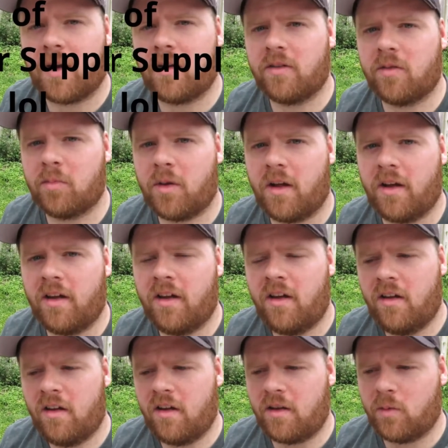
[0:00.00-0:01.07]
power supply
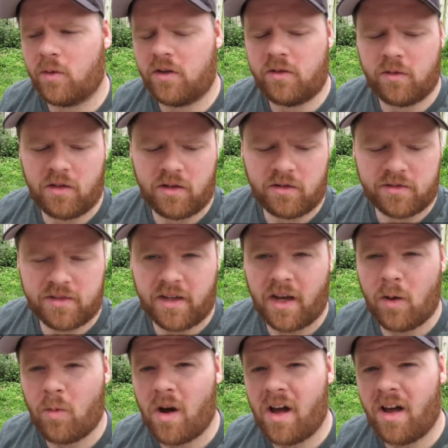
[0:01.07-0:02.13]
and you want to do a little
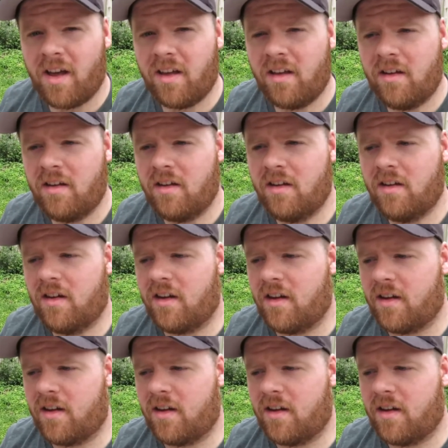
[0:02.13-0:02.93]
DIY,